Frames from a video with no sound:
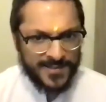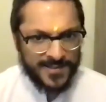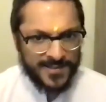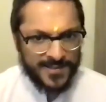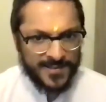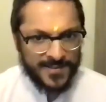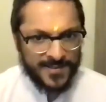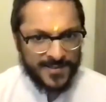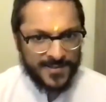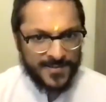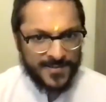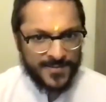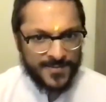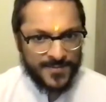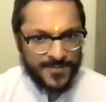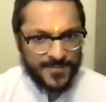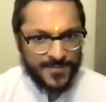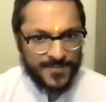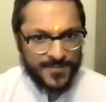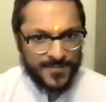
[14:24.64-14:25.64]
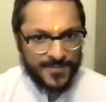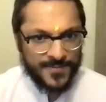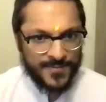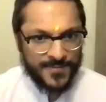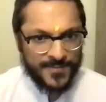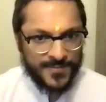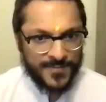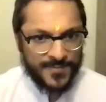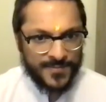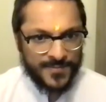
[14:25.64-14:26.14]

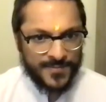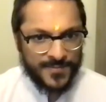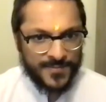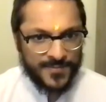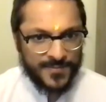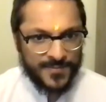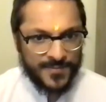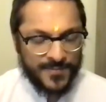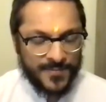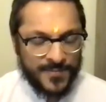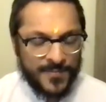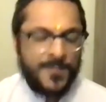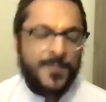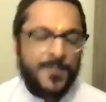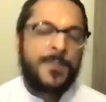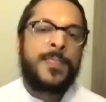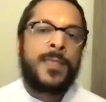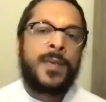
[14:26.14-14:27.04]
(no one is talking)